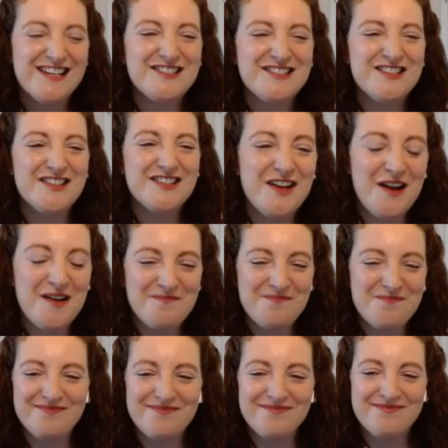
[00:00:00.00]
So look,
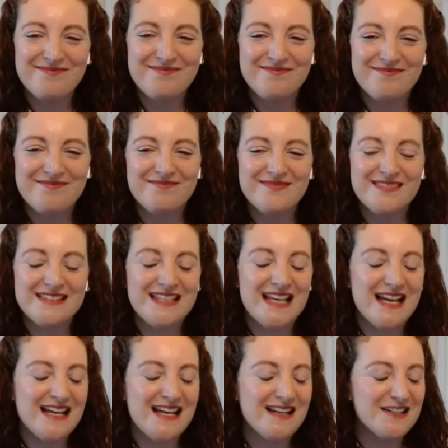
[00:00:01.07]

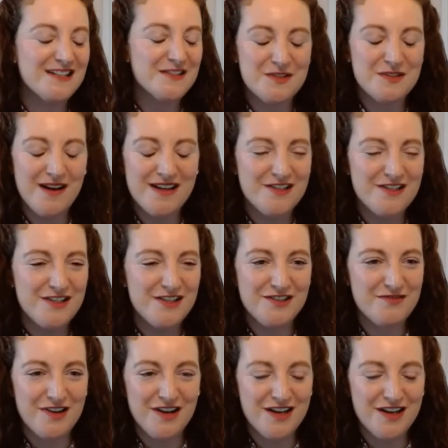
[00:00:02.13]
tell us what inspired you
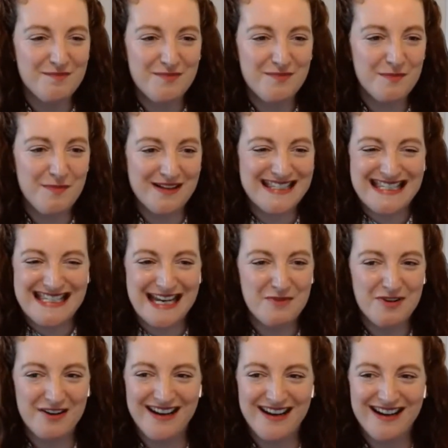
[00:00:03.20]
to write a book about
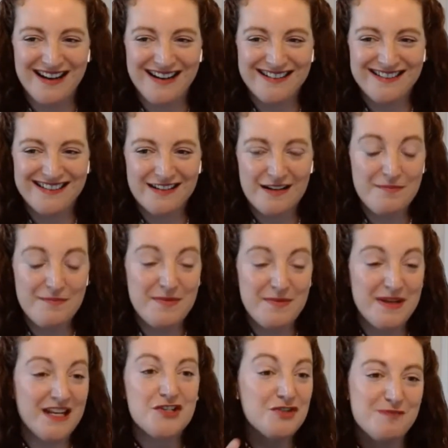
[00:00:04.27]
stammering. I mean, a
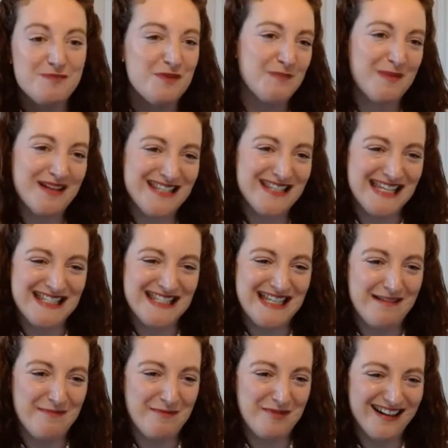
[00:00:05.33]
children's book about
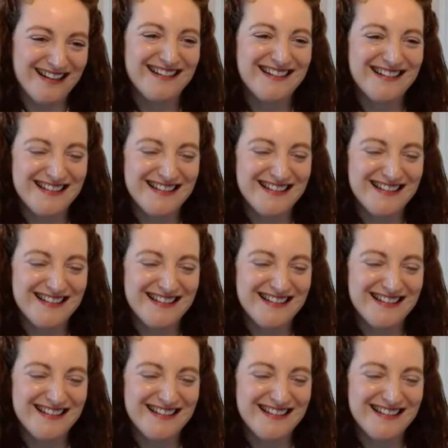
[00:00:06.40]
stammering.